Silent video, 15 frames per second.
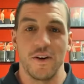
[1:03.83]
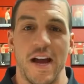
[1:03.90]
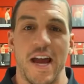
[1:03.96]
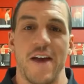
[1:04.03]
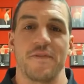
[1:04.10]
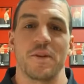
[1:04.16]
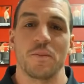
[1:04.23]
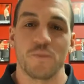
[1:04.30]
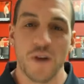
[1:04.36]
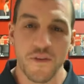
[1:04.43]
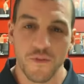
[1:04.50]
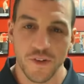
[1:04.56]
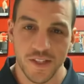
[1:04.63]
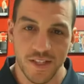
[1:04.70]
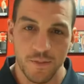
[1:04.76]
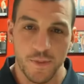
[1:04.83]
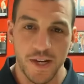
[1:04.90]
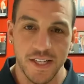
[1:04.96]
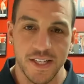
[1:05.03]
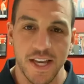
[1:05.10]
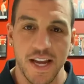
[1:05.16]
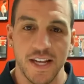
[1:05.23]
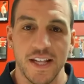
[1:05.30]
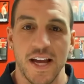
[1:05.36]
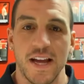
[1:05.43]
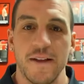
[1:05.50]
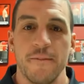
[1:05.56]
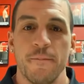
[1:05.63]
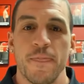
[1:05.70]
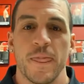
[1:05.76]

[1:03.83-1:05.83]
I to preference it by saying that